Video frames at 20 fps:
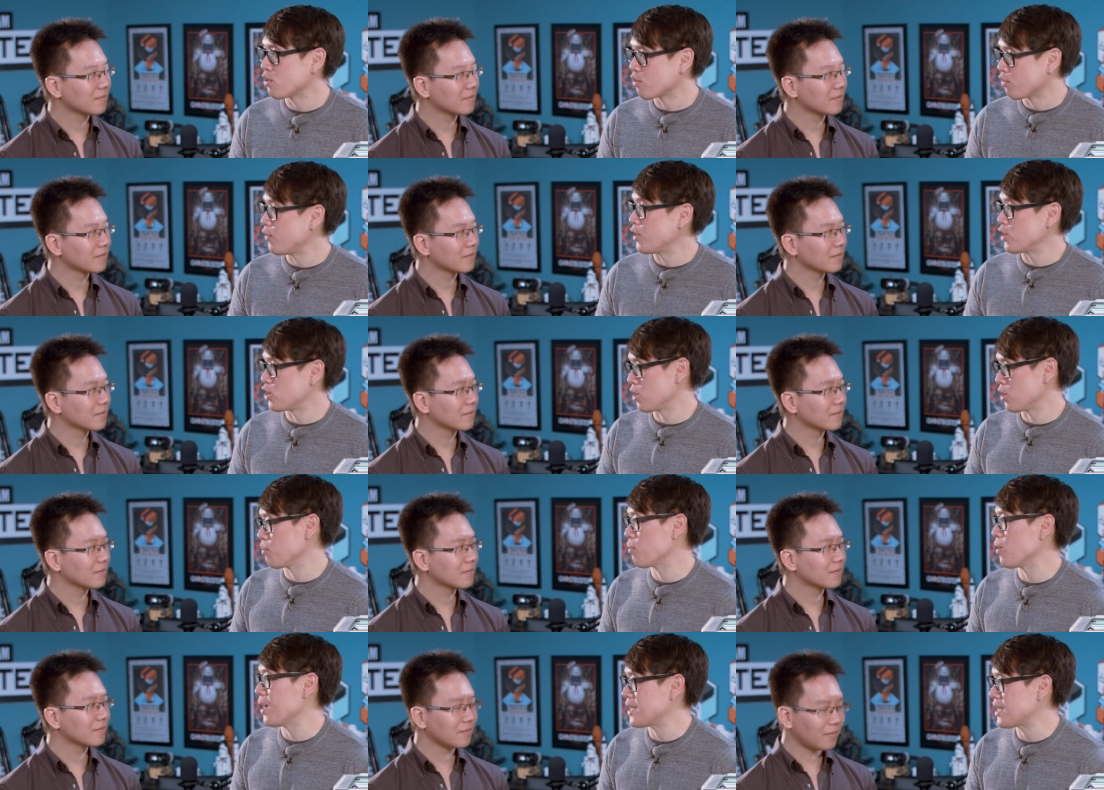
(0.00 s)
Speaker 1: your
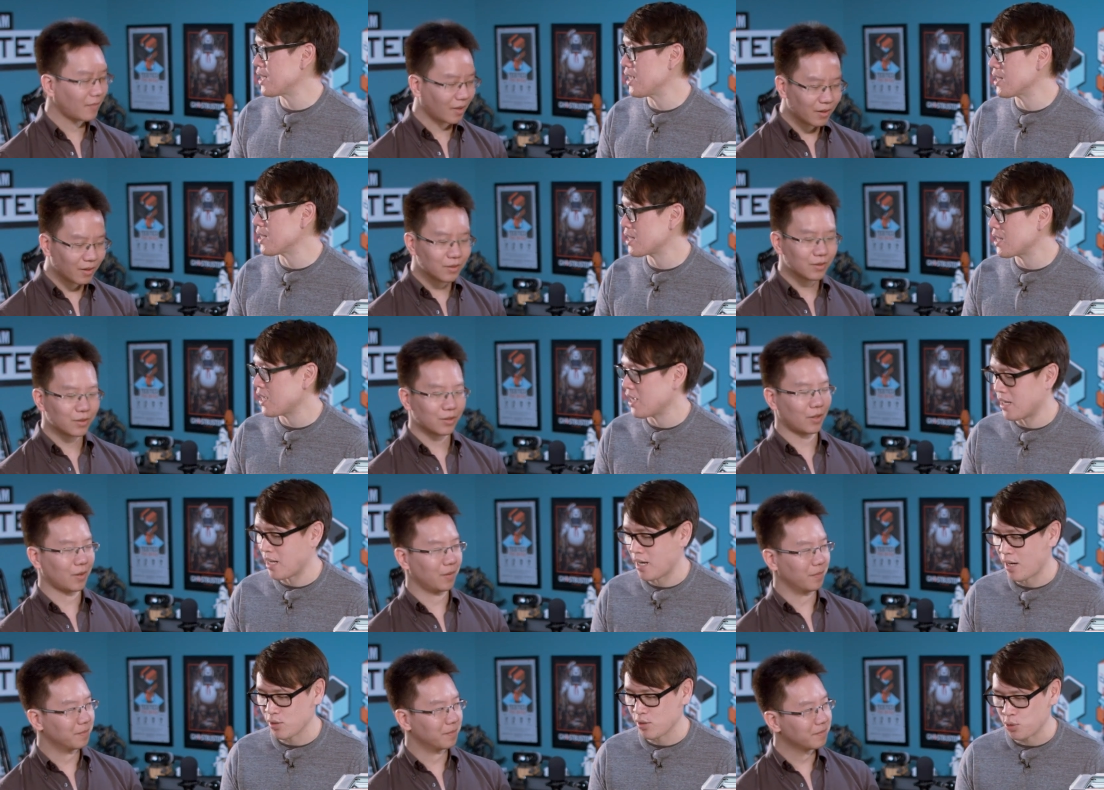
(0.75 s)
finishing process sure. and
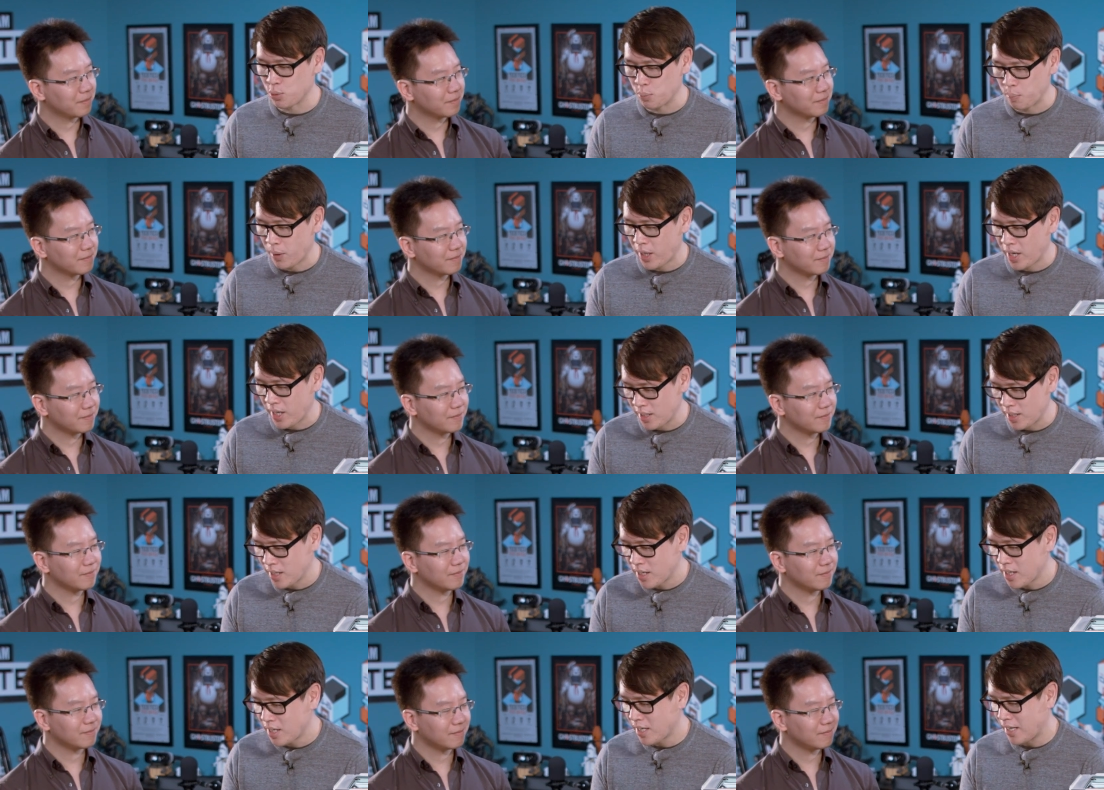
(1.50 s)
how you paint
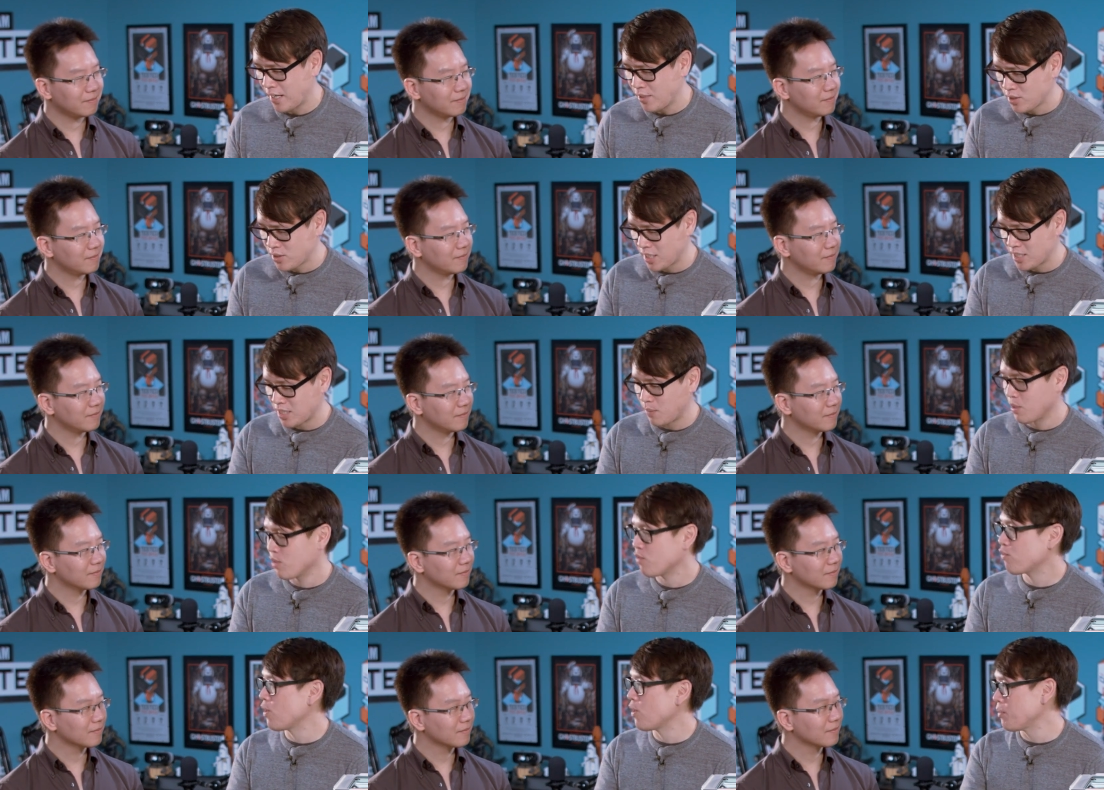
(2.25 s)
and how you take
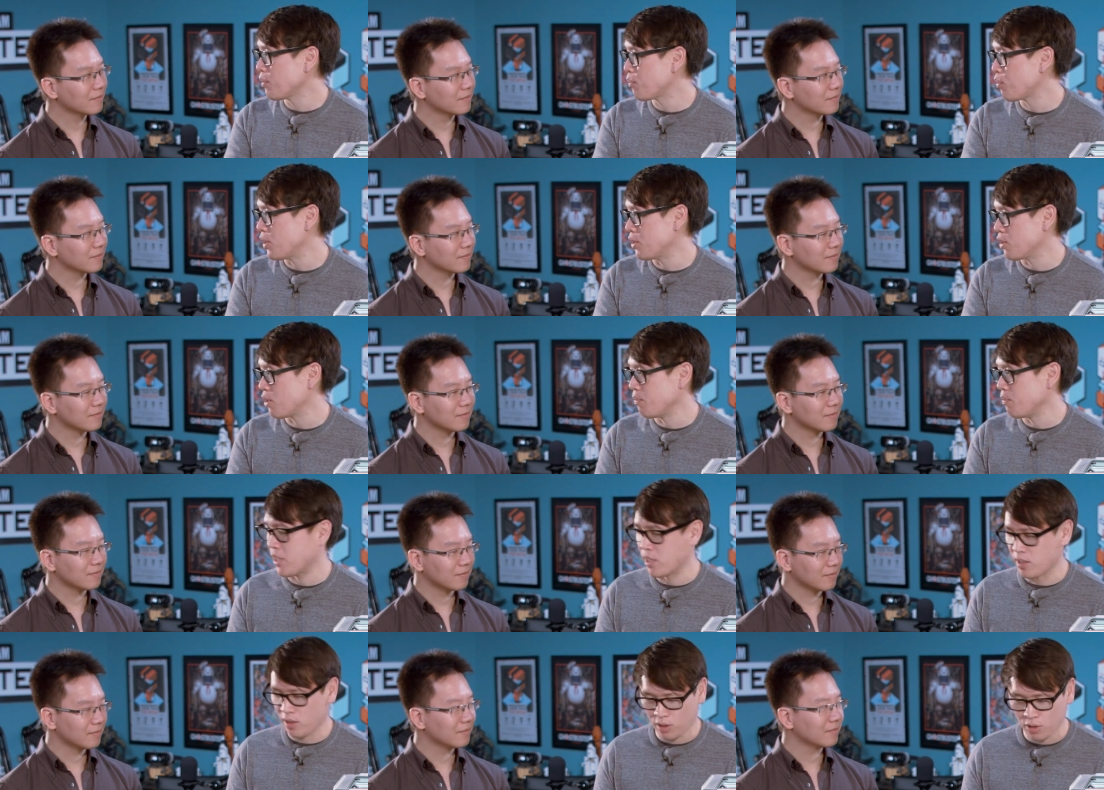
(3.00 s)
something from the printer and make it